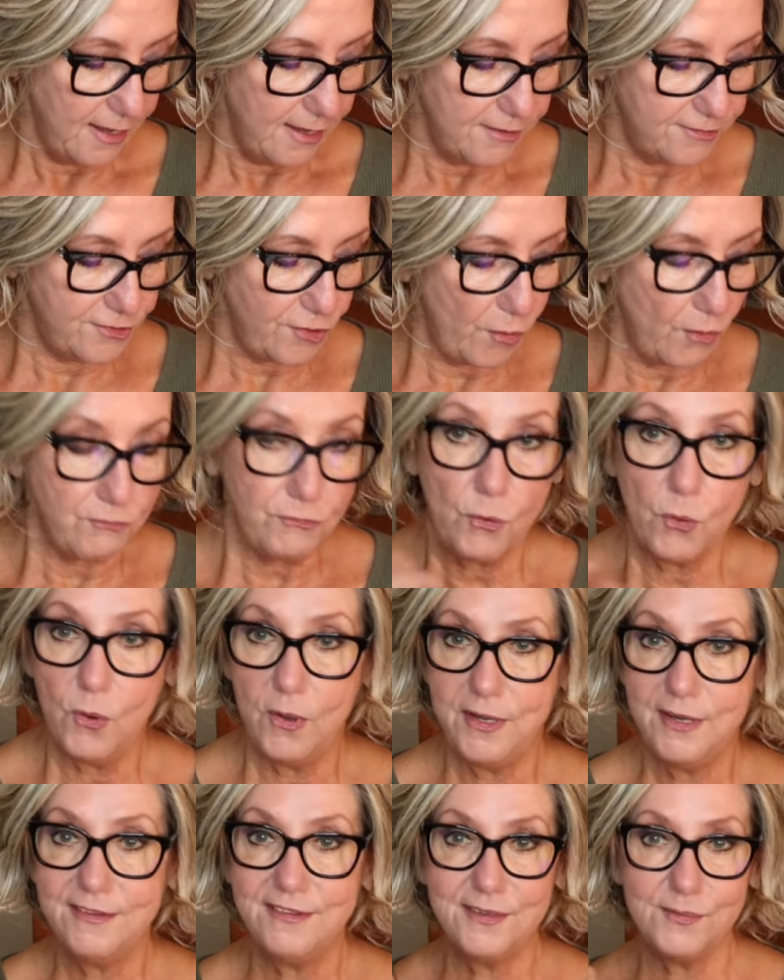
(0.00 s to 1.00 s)
So I've
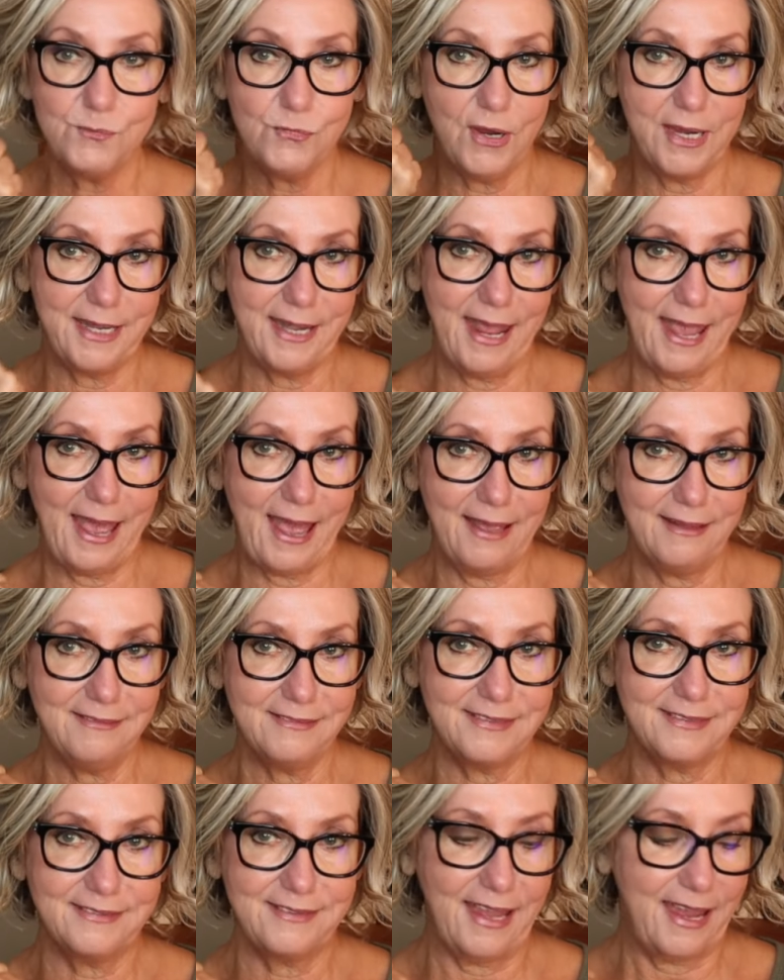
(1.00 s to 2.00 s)
ordered some rain
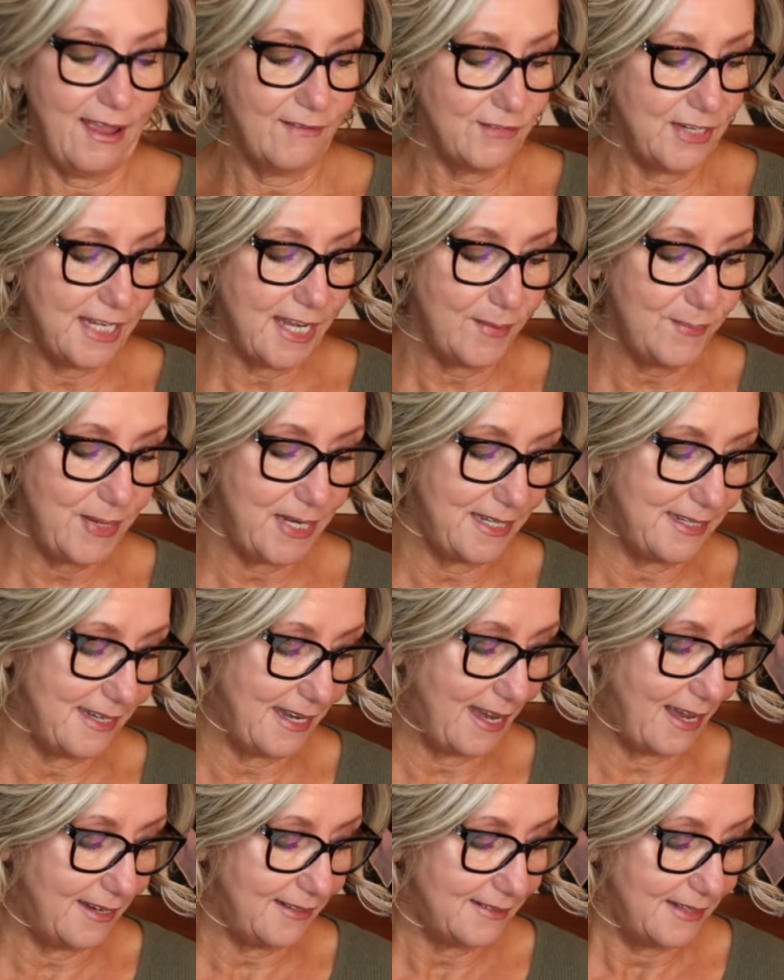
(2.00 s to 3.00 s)
hats. They haven't come in
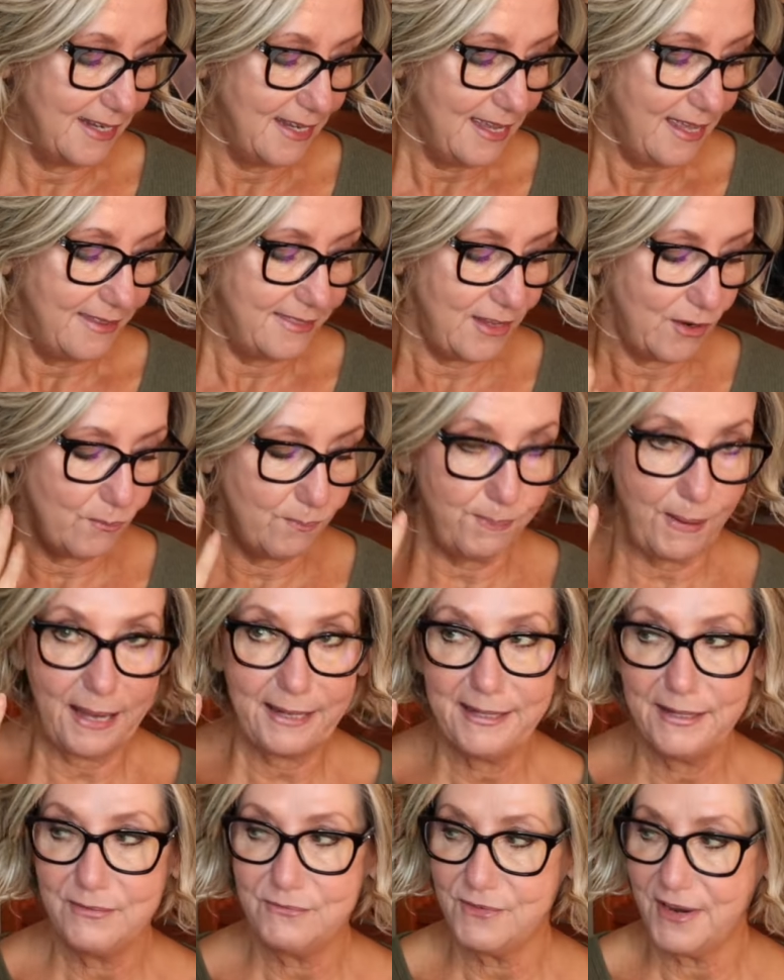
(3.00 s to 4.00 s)
yet. They're
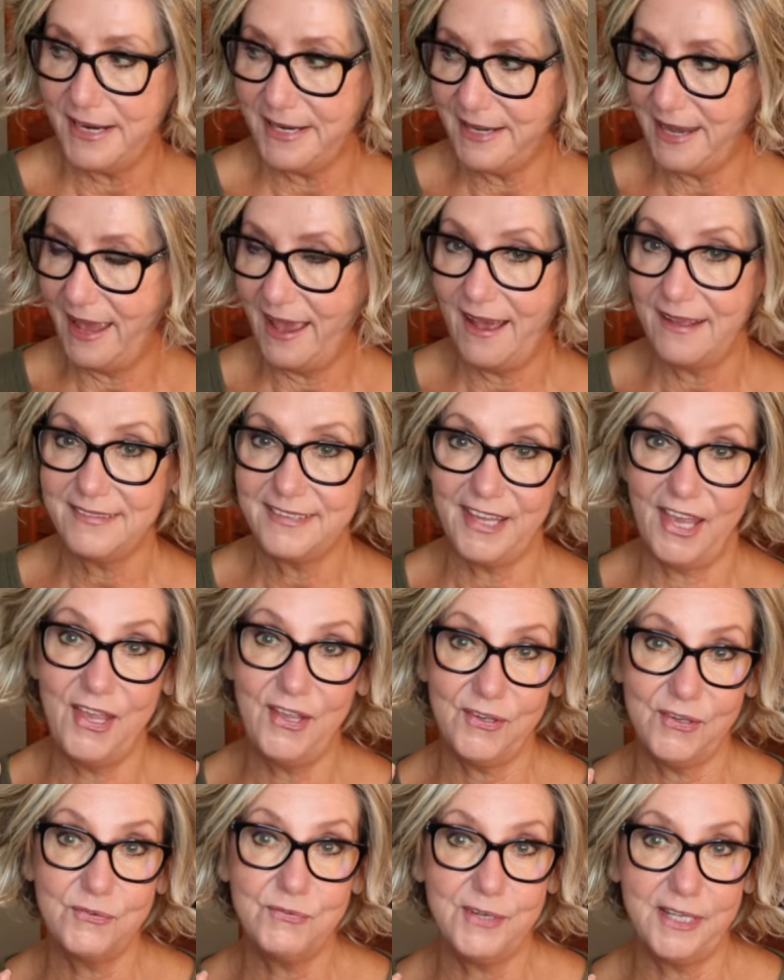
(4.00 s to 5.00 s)
bucket rain hats.
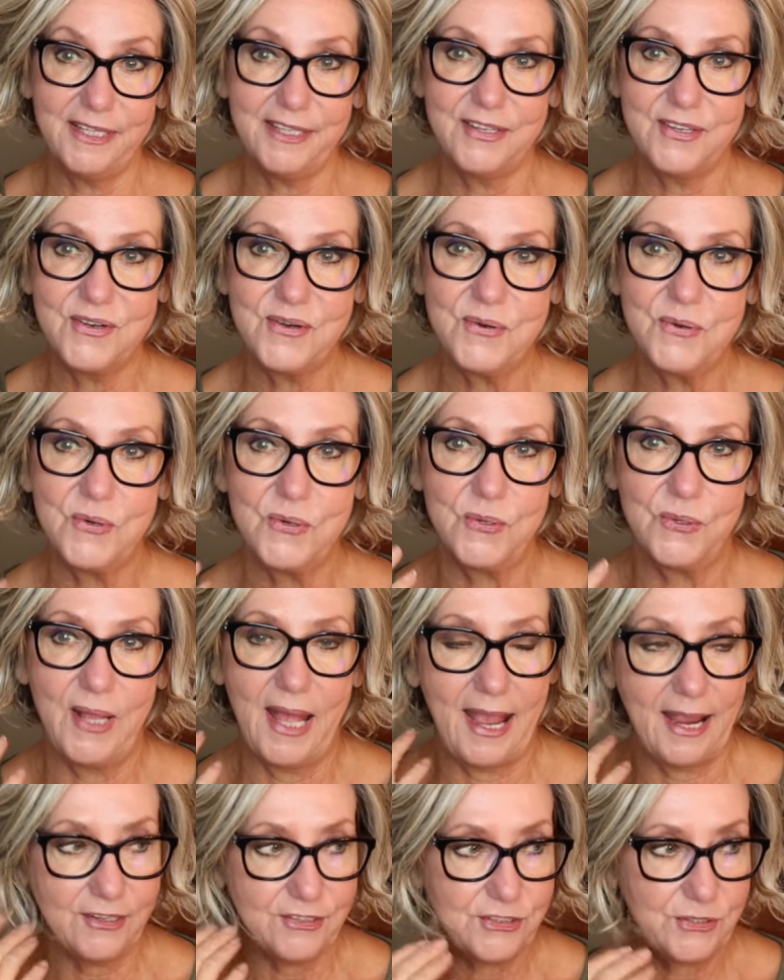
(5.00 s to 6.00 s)
They look really cool.
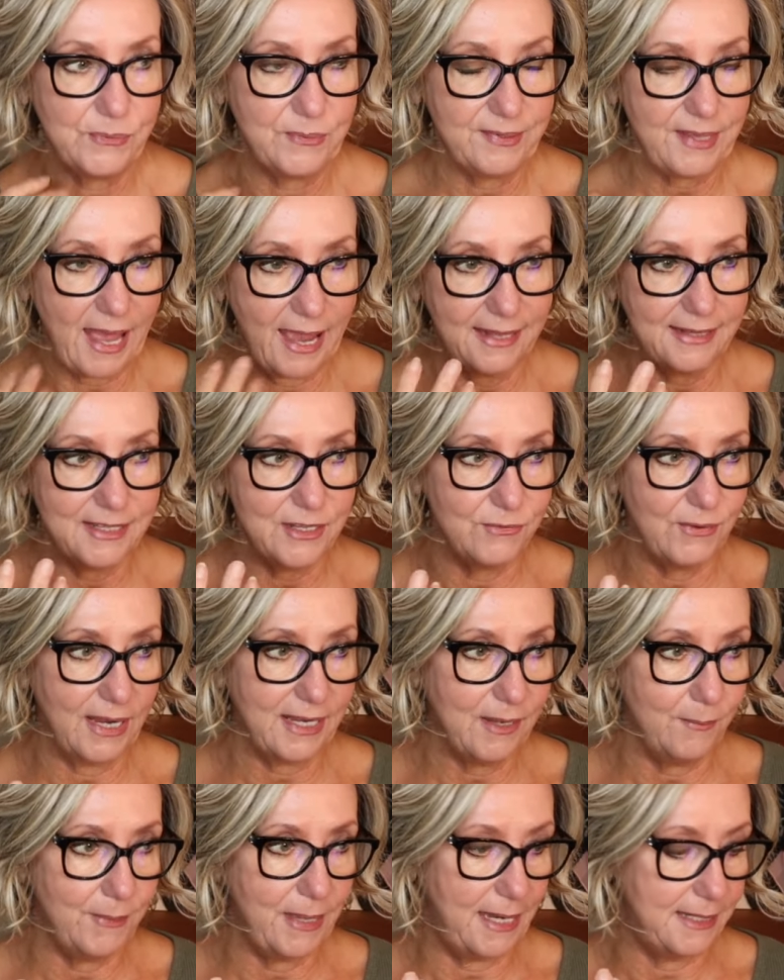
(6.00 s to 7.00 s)
Actually, it was highly
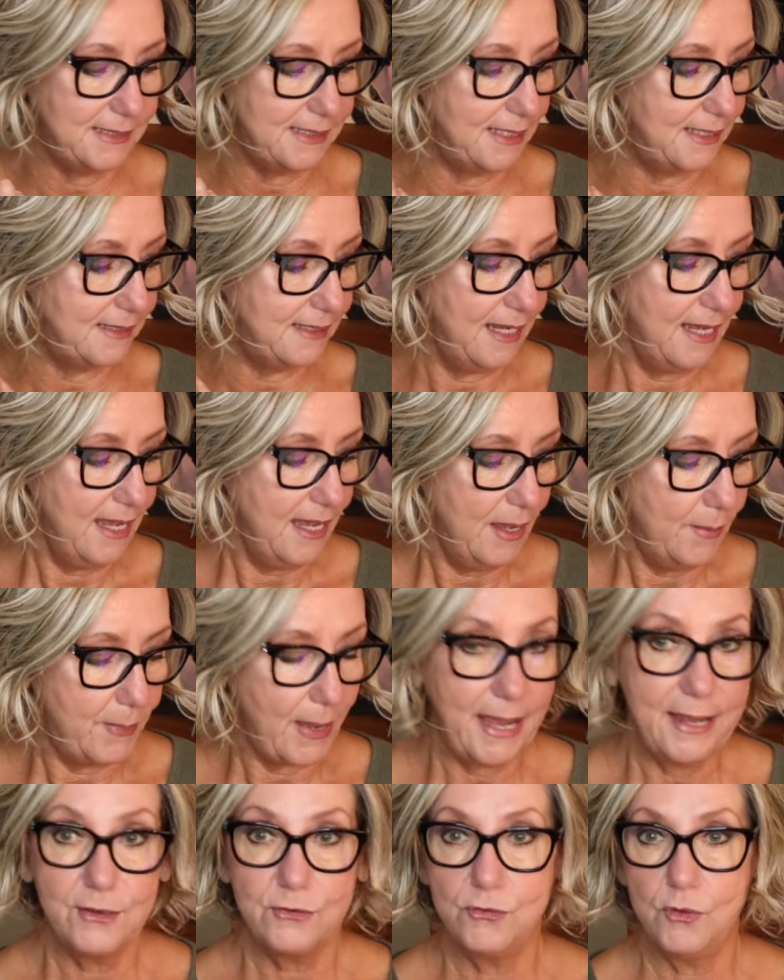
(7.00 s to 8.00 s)
recommended
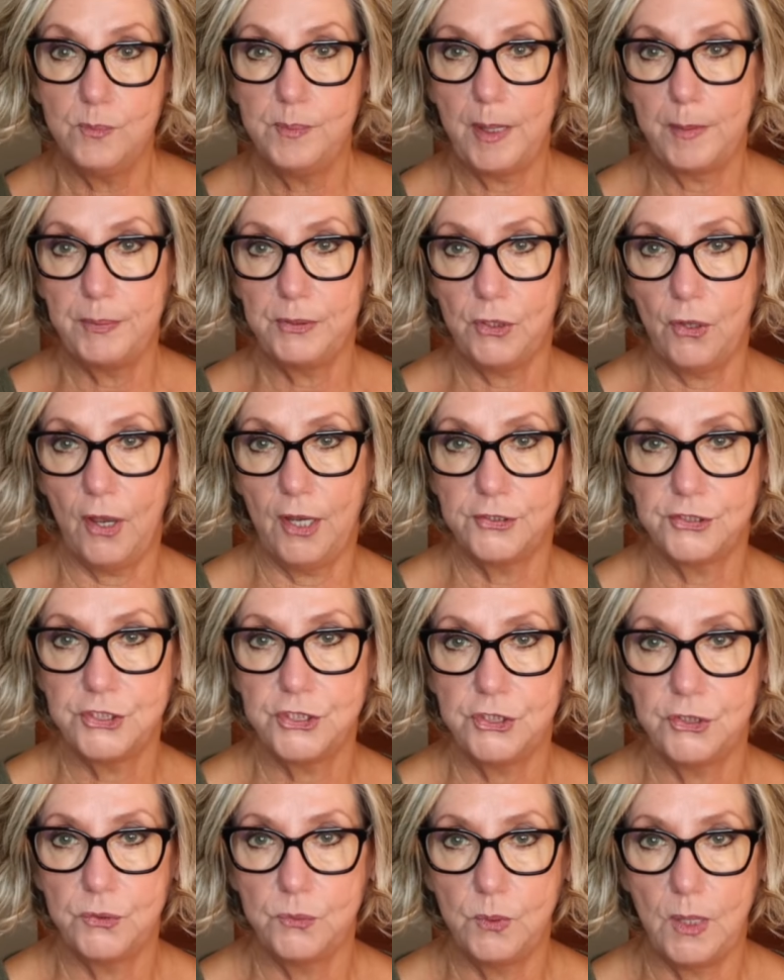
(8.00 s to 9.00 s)
by a group I belong
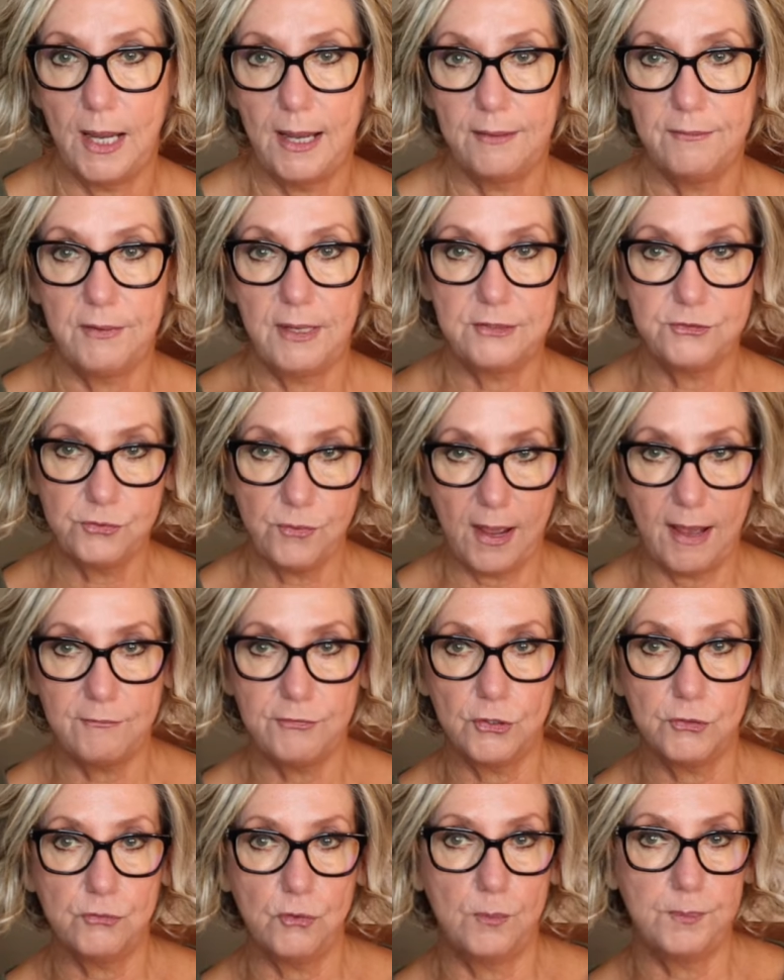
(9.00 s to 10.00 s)
to, uh, a
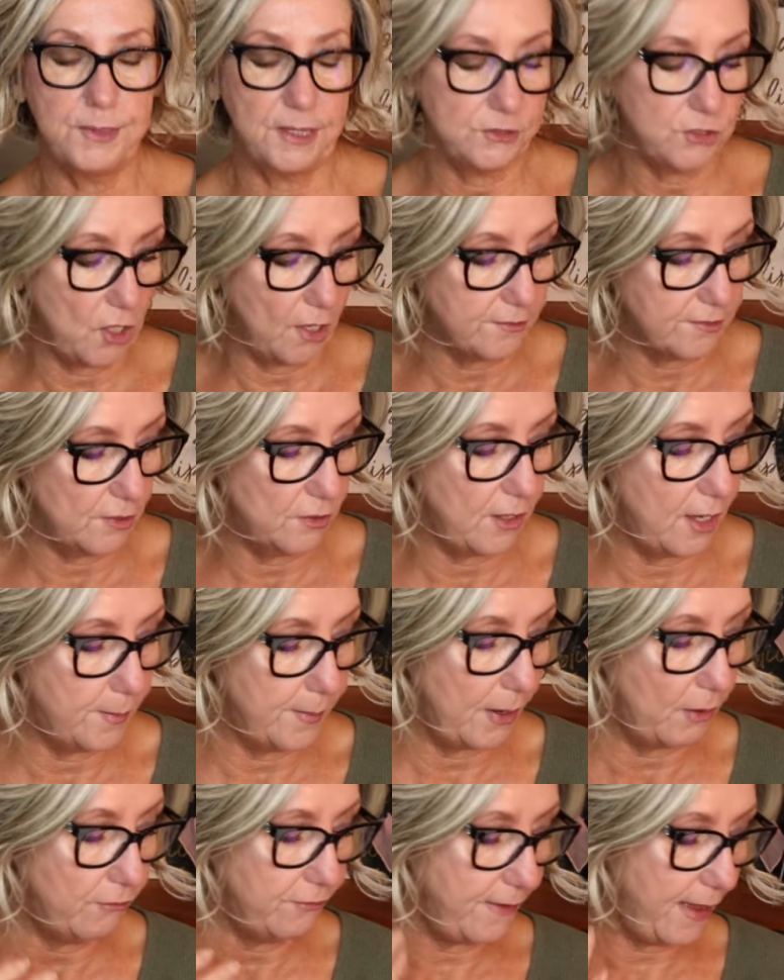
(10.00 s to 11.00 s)
travel group that talks a lot
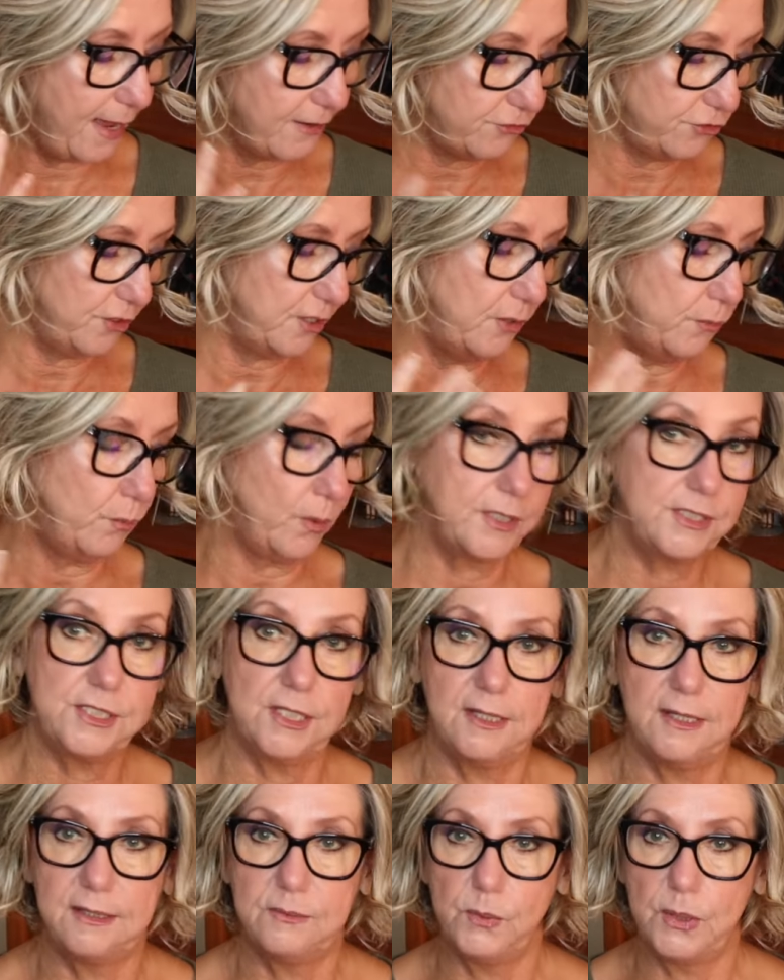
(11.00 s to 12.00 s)
about fashion and what
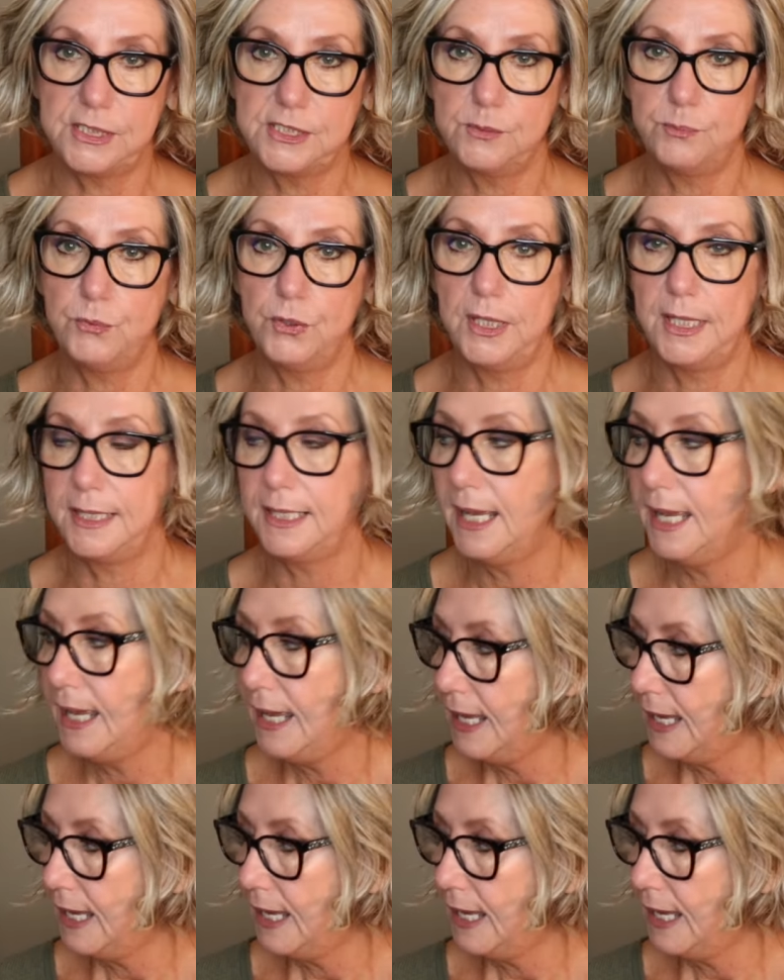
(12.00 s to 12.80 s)
to, what to bring.